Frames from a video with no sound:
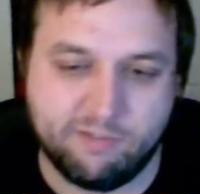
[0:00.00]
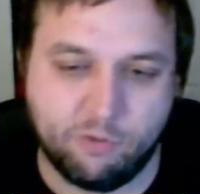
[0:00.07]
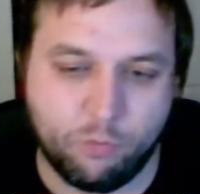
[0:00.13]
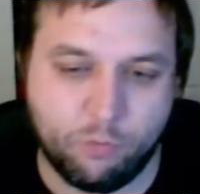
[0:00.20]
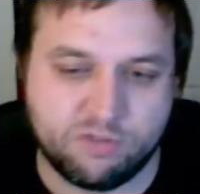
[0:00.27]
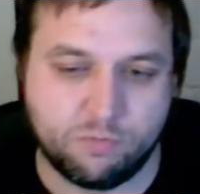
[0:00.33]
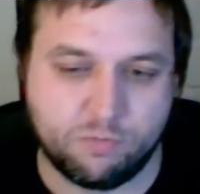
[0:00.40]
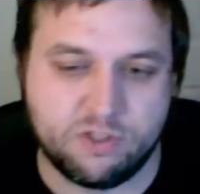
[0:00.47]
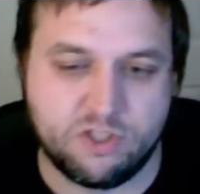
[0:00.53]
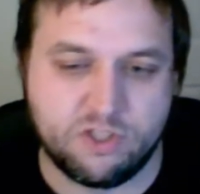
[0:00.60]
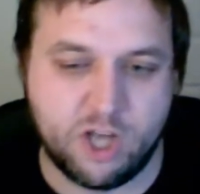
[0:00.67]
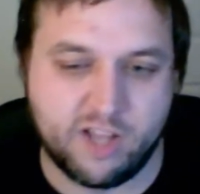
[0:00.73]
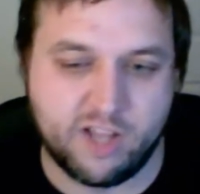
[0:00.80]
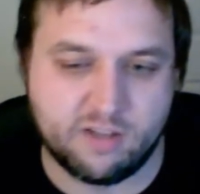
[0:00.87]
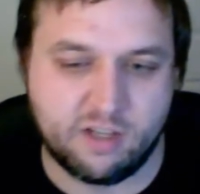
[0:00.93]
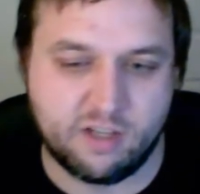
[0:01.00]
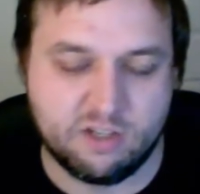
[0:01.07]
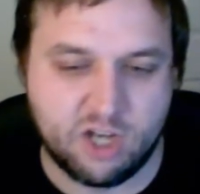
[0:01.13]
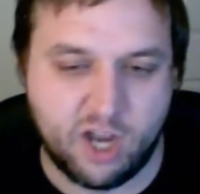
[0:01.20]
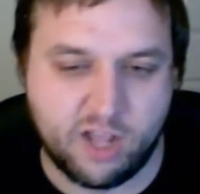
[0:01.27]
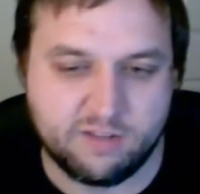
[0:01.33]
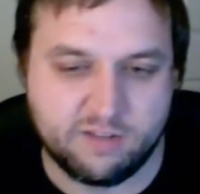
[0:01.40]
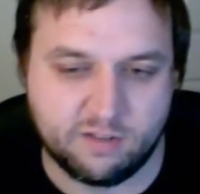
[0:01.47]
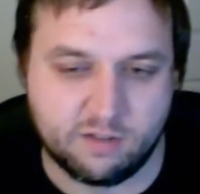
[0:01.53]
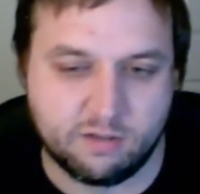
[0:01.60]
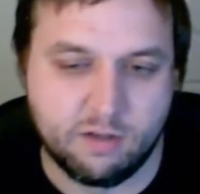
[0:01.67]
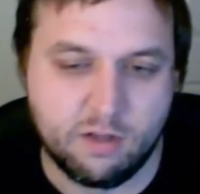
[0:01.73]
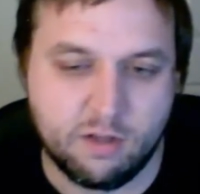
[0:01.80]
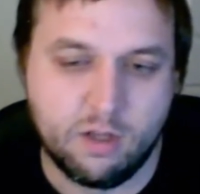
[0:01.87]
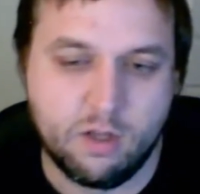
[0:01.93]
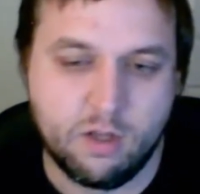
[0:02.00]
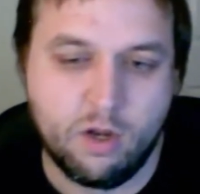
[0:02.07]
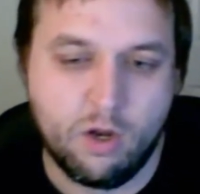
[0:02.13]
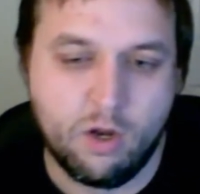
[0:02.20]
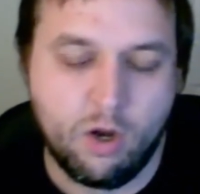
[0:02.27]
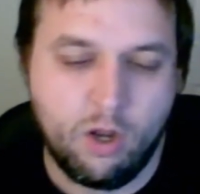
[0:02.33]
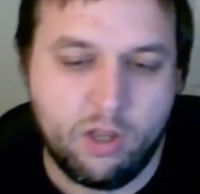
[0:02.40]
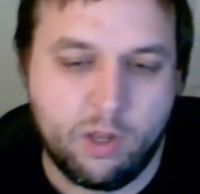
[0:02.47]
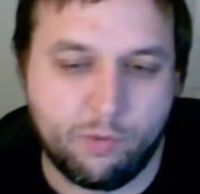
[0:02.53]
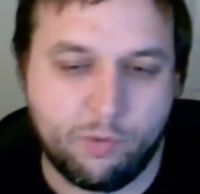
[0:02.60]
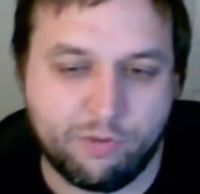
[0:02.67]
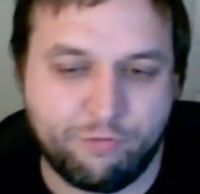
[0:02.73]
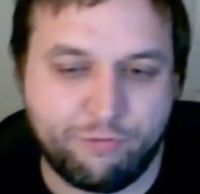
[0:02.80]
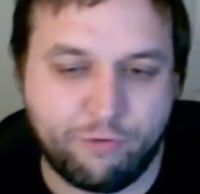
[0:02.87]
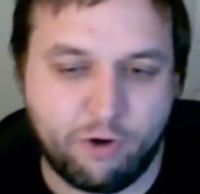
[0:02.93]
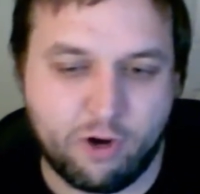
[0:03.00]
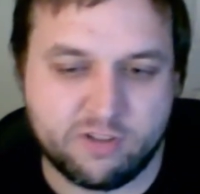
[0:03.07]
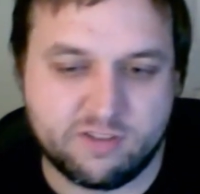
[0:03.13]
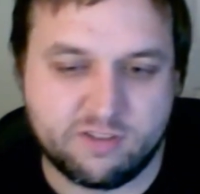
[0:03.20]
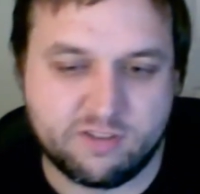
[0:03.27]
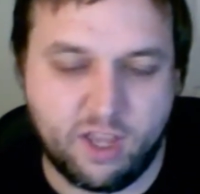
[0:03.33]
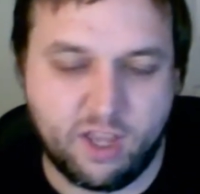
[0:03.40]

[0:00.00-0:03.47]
it was with Johnson & Johnson. They were the first